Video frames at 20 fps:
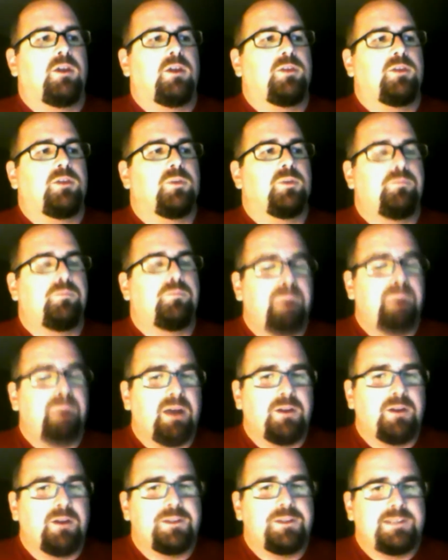you
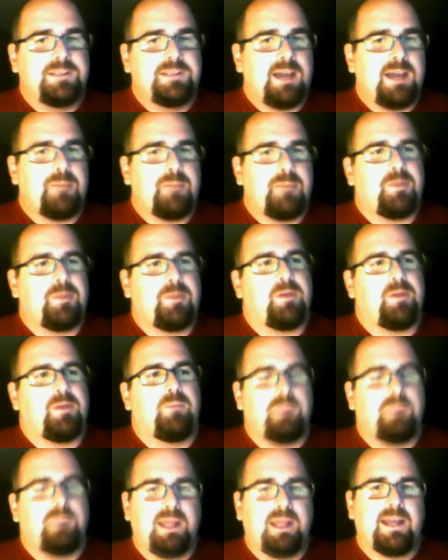build depth
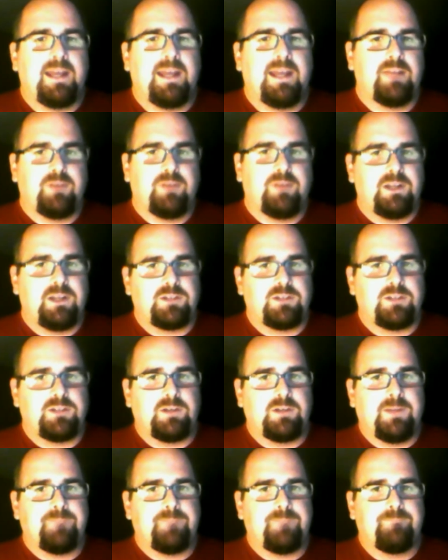planning for
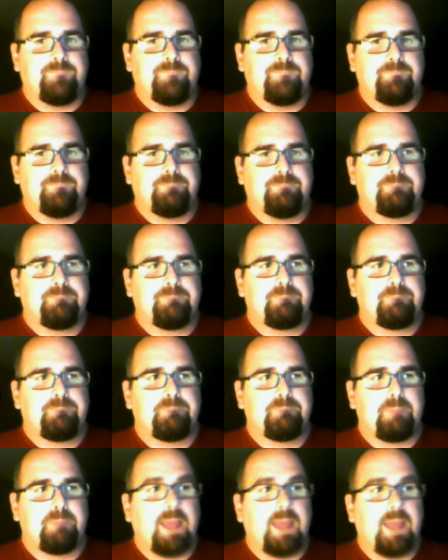injury.
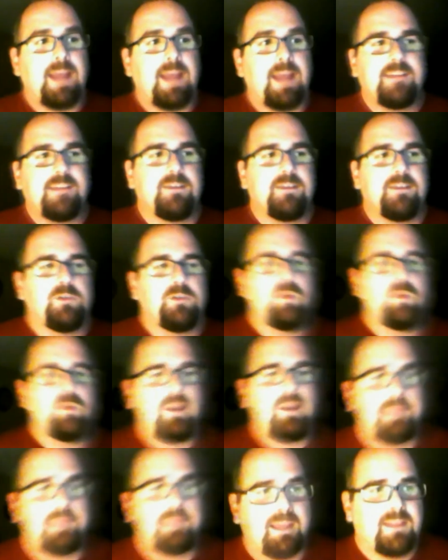I can tell you what I
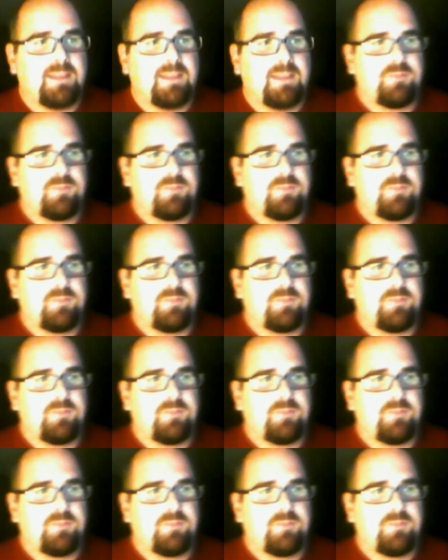would like the front